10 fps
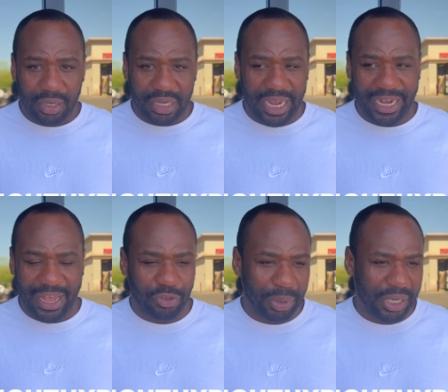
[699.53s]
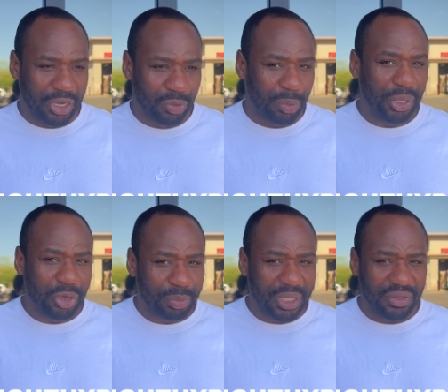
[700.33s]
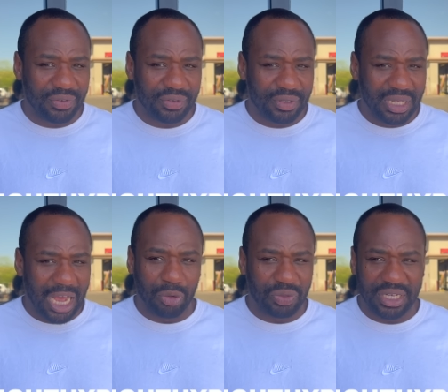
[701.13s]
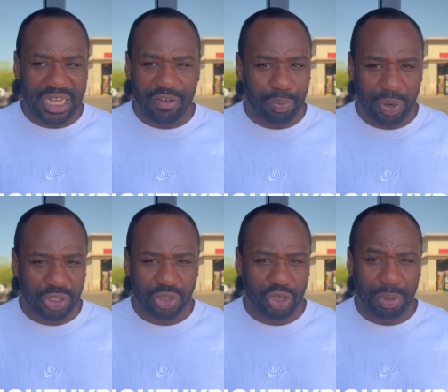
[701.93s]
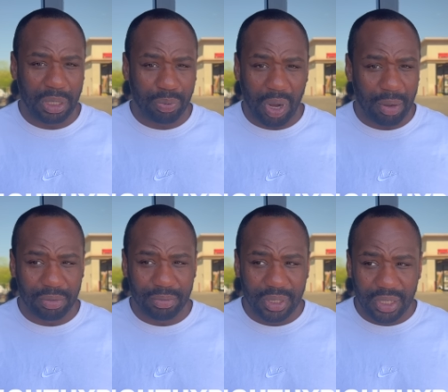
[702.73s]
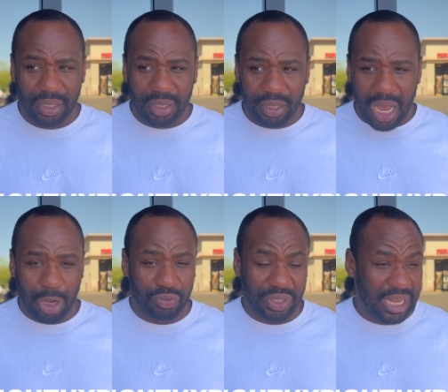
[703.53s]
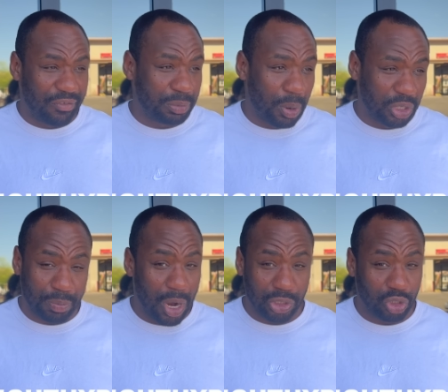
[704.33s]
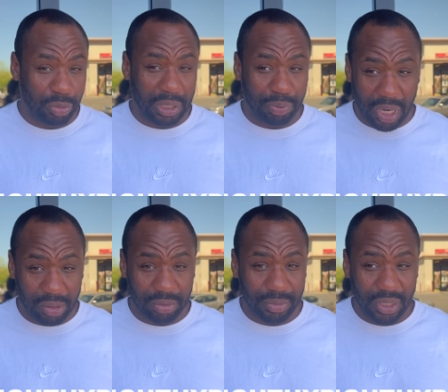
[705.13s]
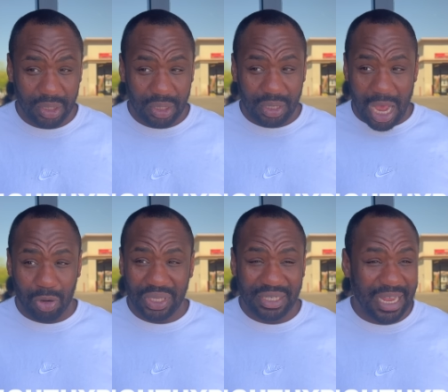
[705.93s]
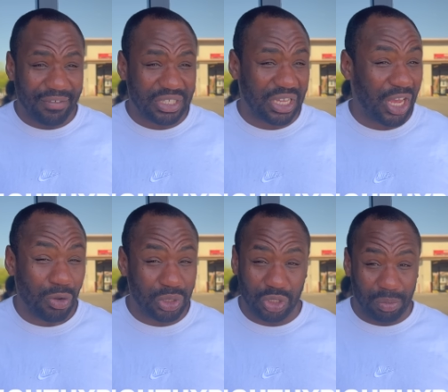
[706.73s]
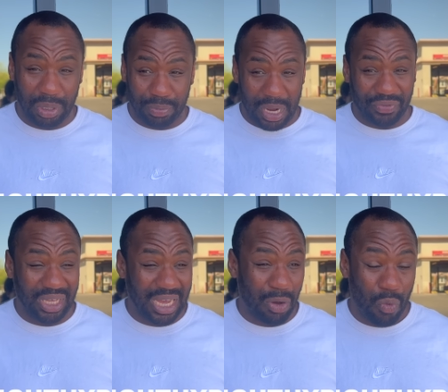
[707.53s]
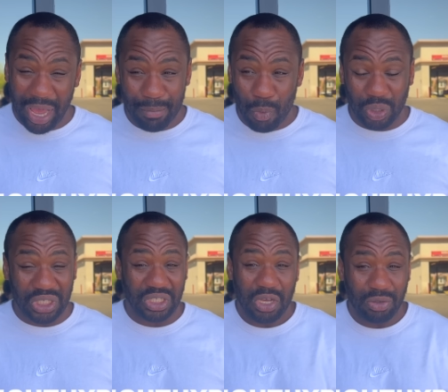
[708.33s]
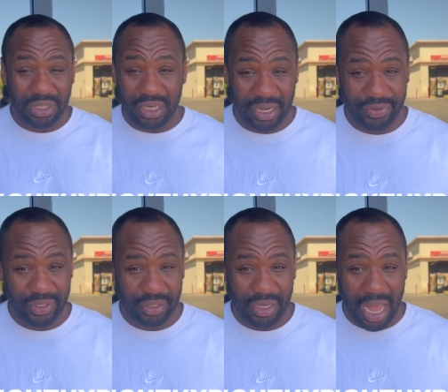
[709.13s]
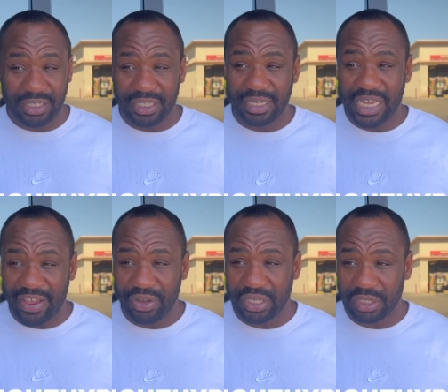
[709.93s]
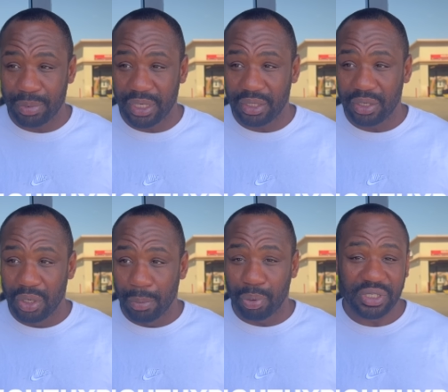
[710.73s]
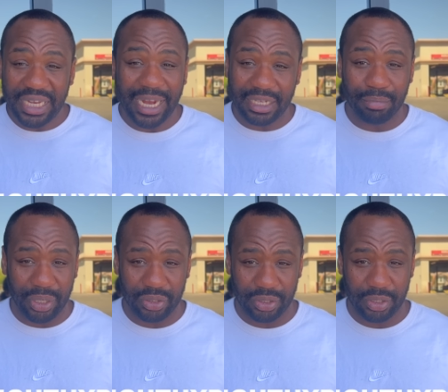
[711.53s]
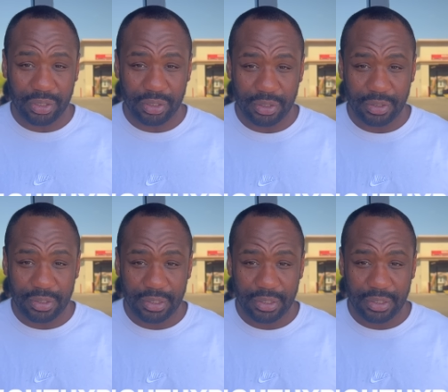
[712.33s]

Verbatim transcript: Like, after being in there with Beterbiev, I don't think David Pressure is going to be a problem. I don't think David's punching power is going to be a problem. I don't think David's skills is going to be a problem. I think he got way more skills than David. I just think David's been protected better. Mm-hmm.